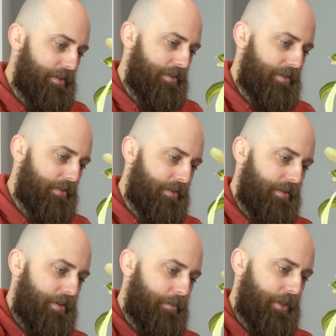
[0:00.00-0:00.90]
So
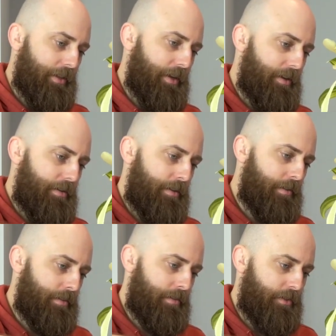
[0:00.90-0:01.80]
here we go.
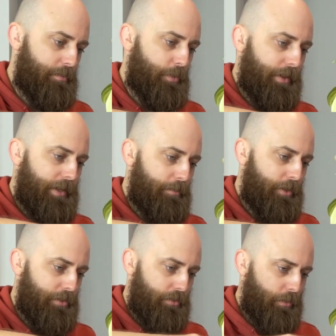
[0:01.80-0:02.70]
Just putting that
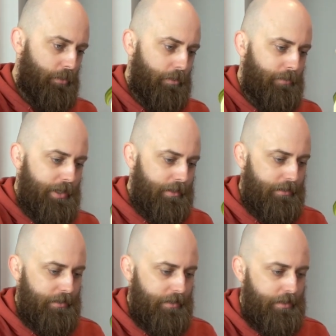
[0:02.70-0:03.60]
moss all
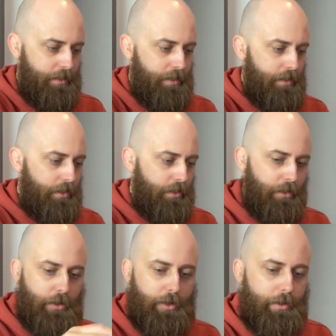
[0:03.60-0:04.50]
around the
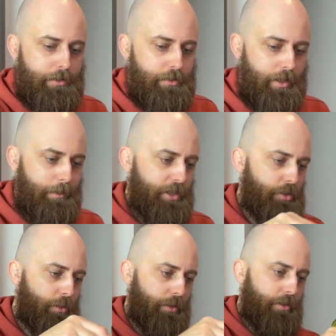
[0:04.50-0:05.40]
node, trying to make
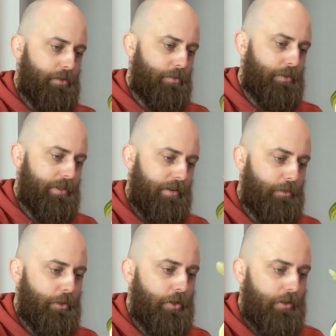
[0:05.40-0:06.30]
sure that those roots have
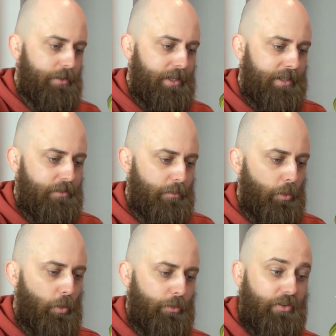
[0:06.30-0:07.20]
good contact from
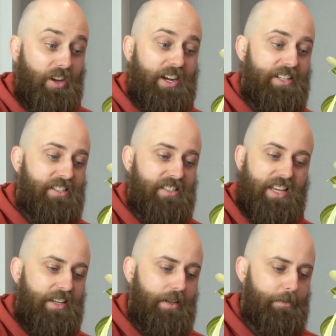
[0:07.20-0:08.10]
all sides, because
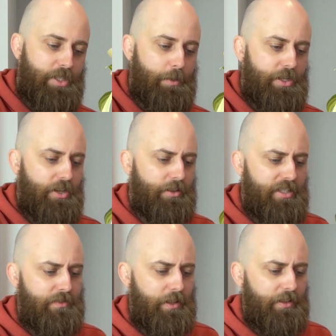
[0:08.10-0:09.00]
they end up, especially on
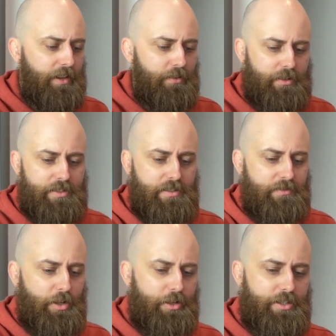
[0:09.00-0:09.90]
these philodendrons, I've
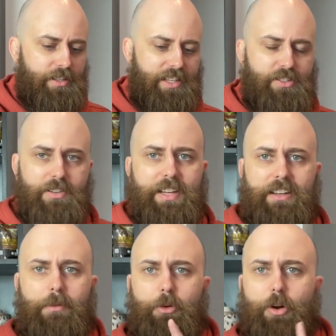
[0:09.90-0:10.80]
noticed that they sort of end
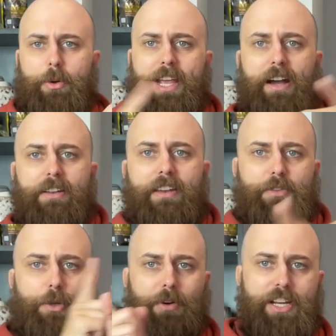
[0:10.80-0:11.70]
up growing out in every
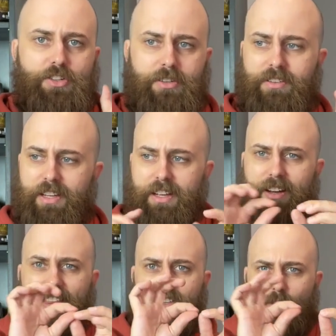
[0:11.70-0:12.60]
direction.
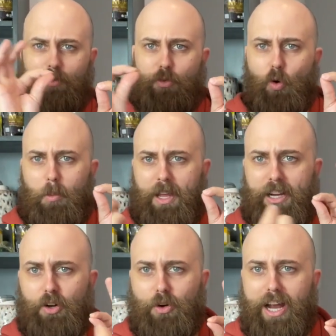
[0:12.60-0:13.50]
They sort of form like a
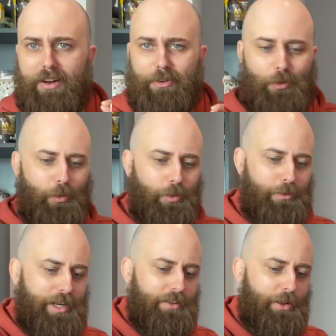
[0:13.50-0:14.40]
crown all
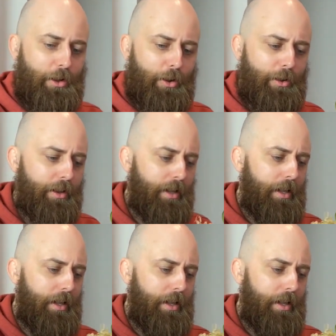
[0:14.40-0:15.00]
around the node,